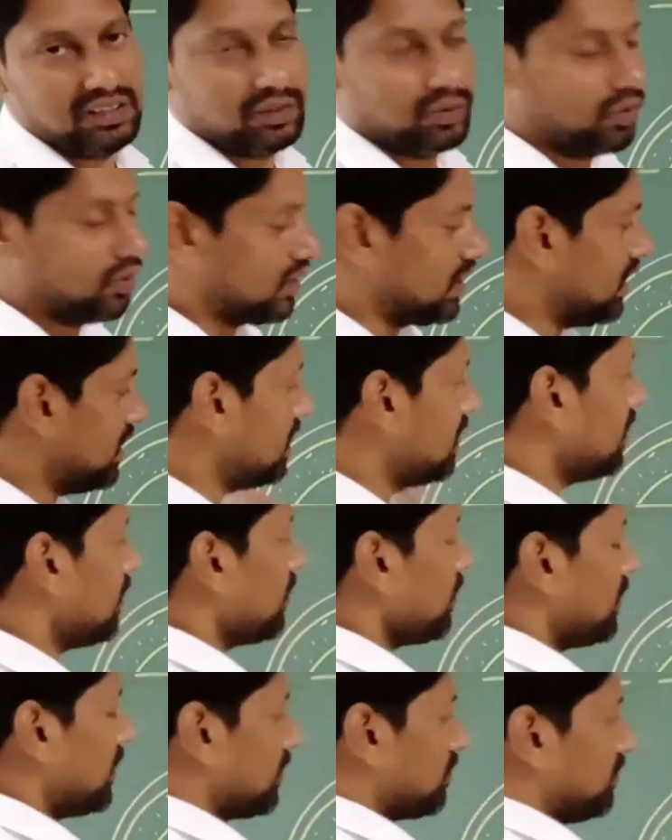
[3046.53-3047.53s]
Okay.
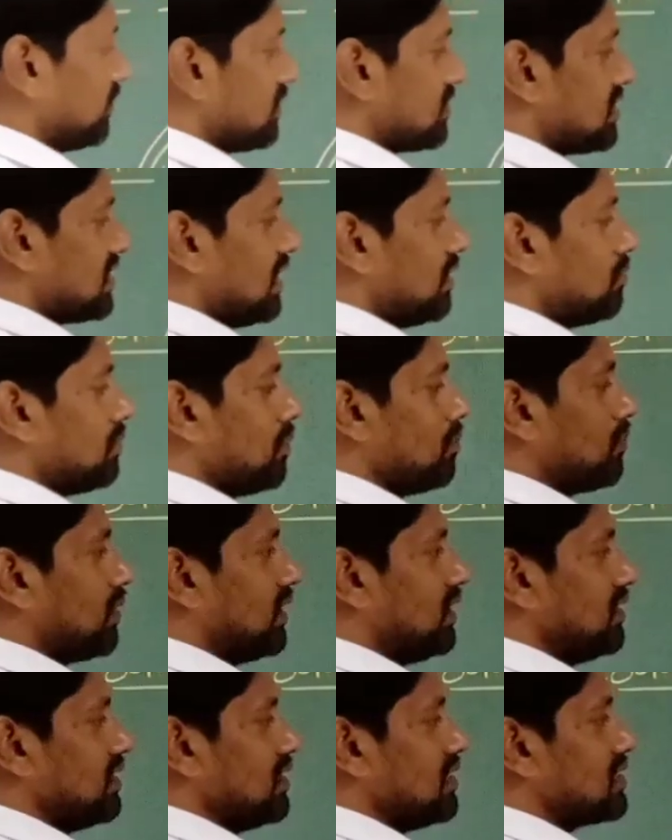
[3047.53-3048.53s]
Therefore, cell
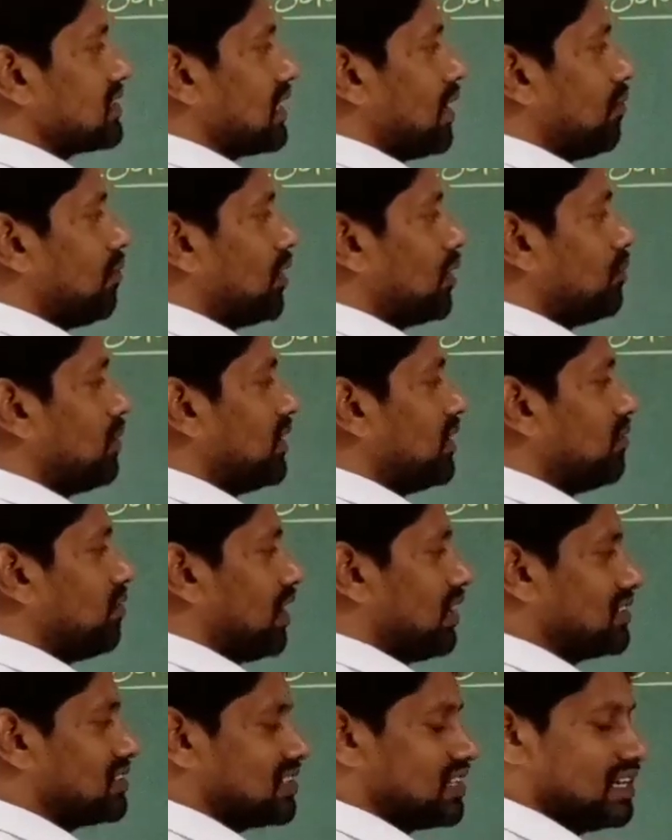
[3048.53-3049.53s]
membrane is covered by
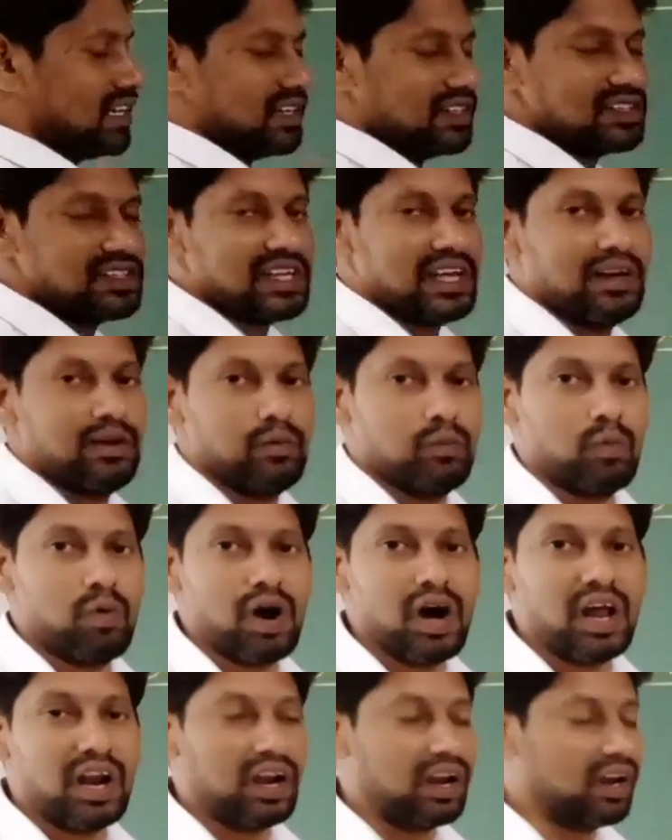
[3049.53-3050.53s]
what, sir? Cell
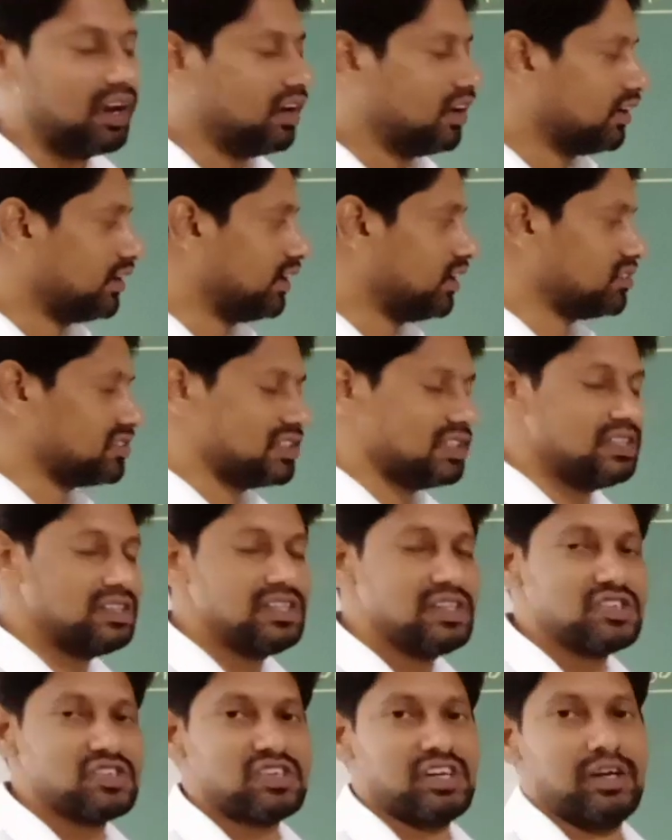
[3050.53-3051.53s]
wall. Now see
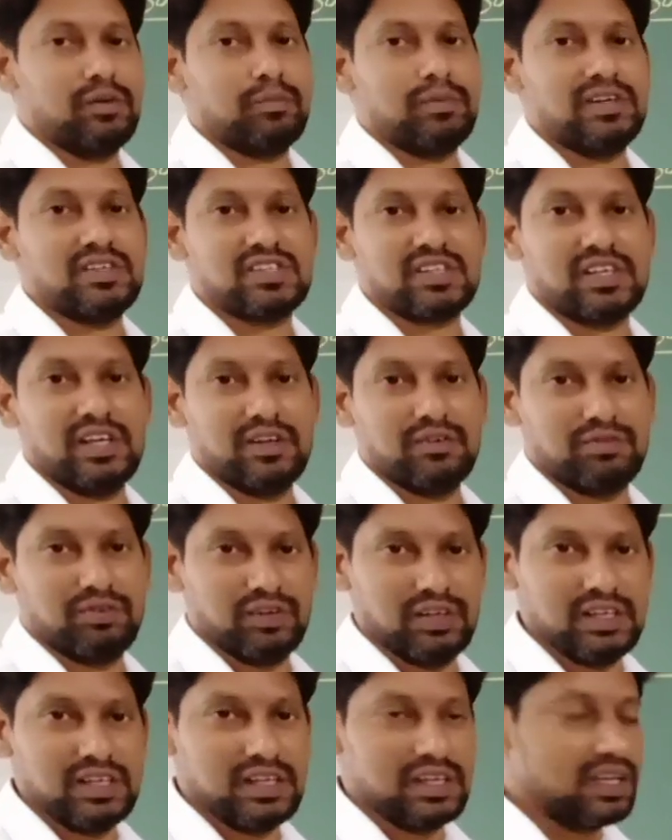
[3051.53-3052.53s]
these statements
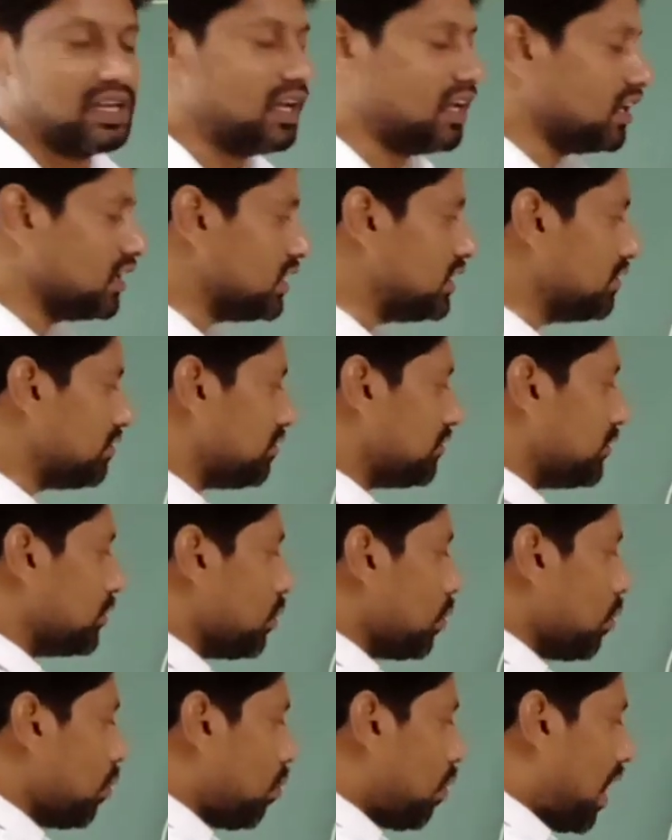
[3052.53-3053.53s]
carefully. If you
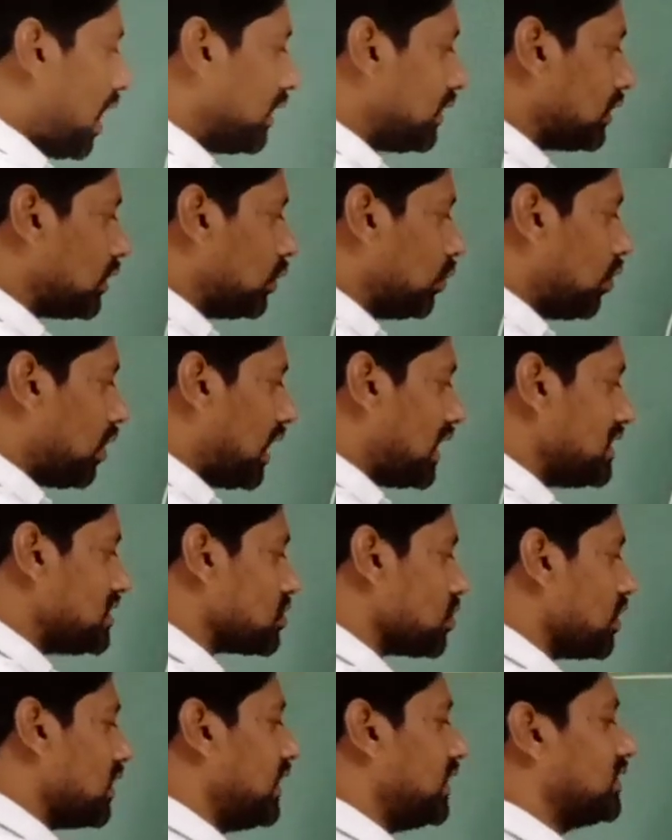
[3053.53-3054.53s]
want to
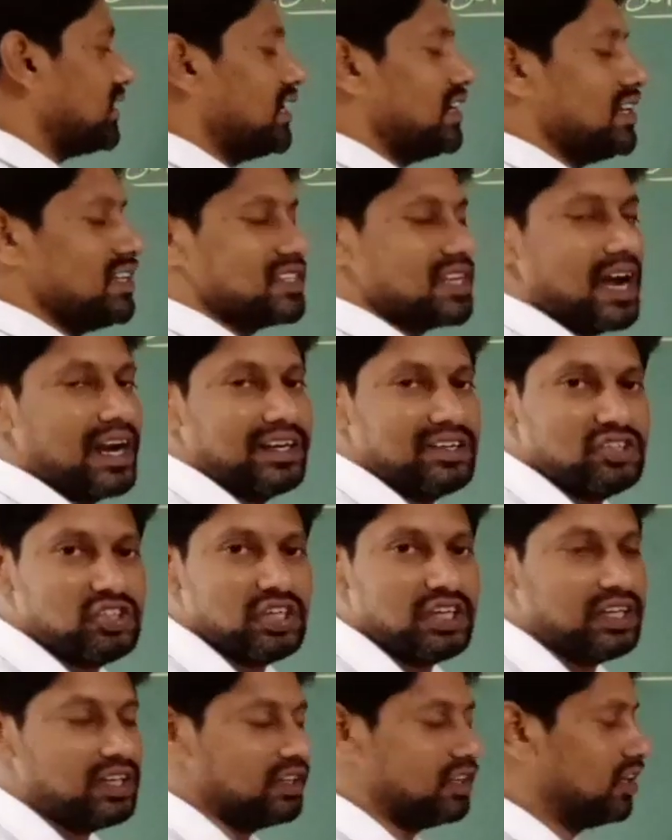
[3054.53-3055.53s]
isolate the desired
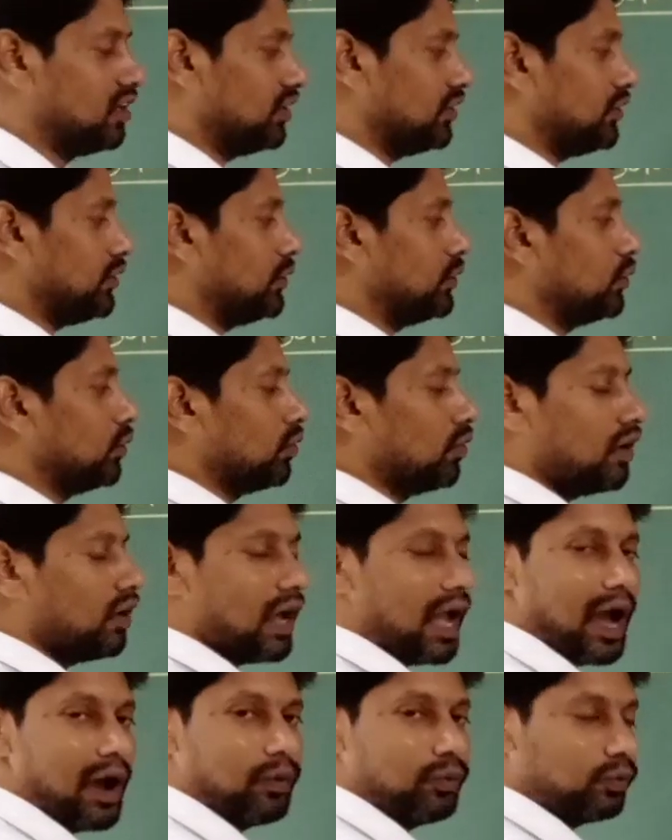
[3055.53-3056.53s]
gene, you
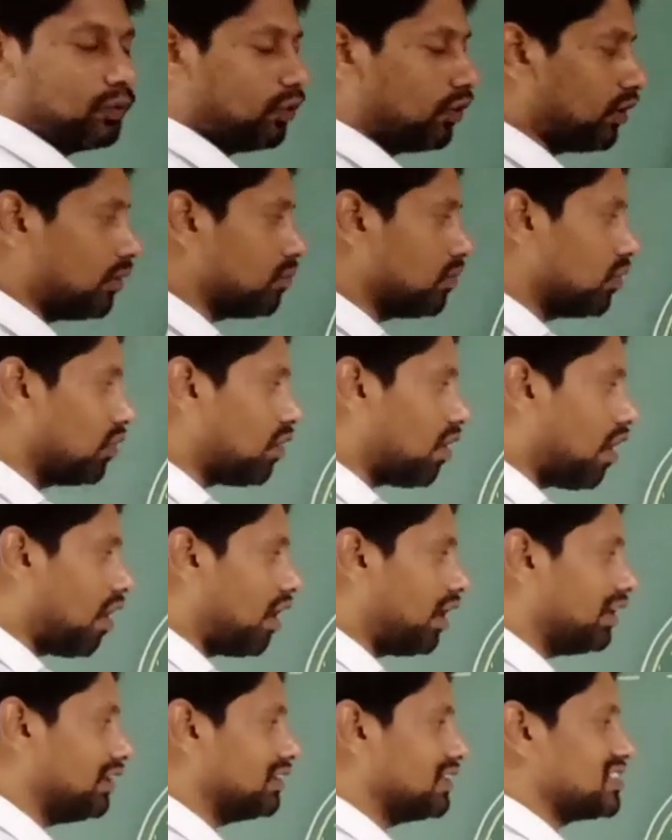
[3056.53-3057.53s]
have to remove
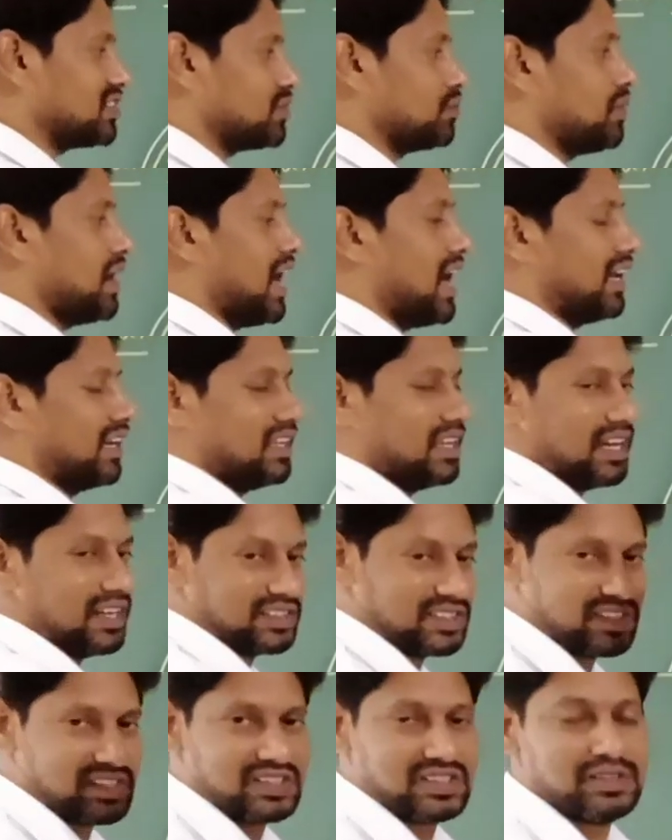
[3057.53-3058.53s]
all these
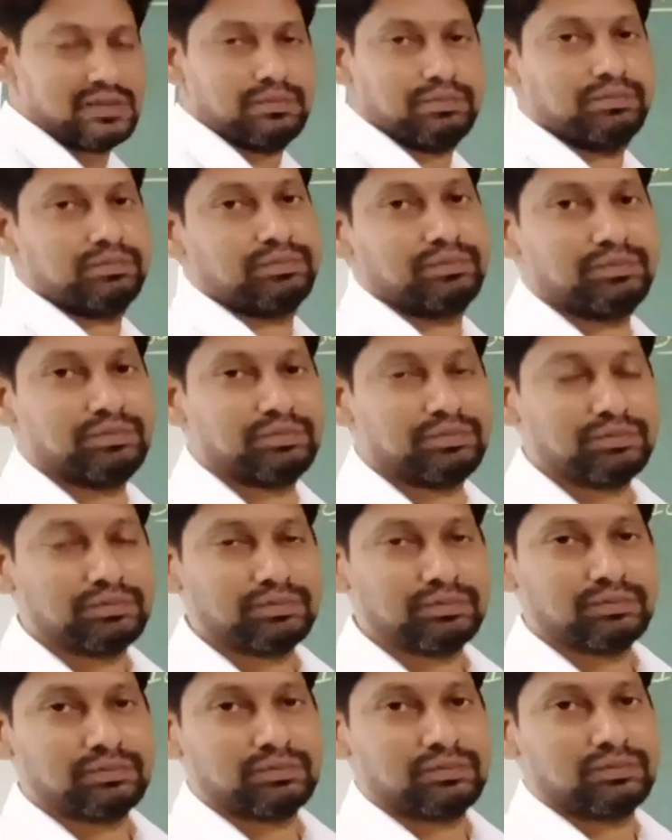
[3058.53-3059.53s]
barriers.
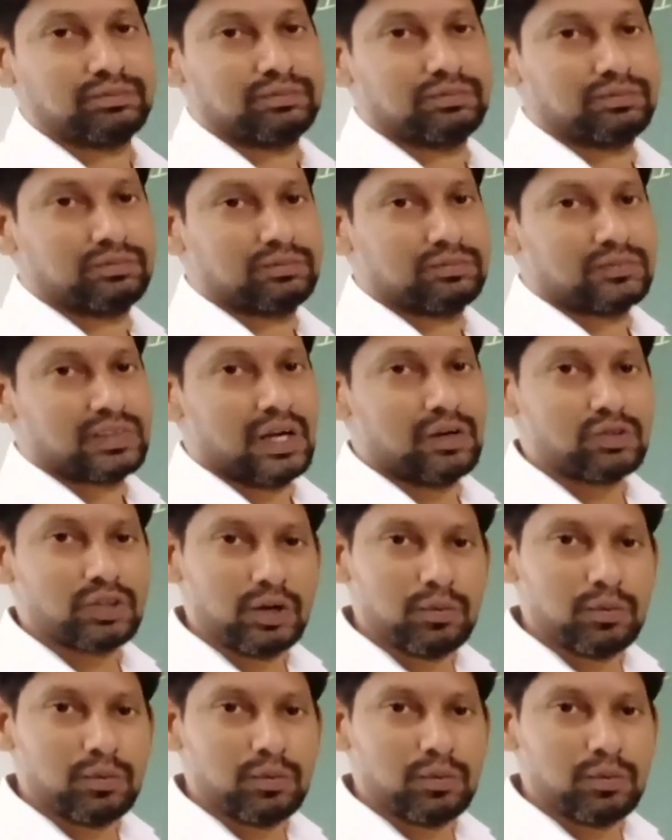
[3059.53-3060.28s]
To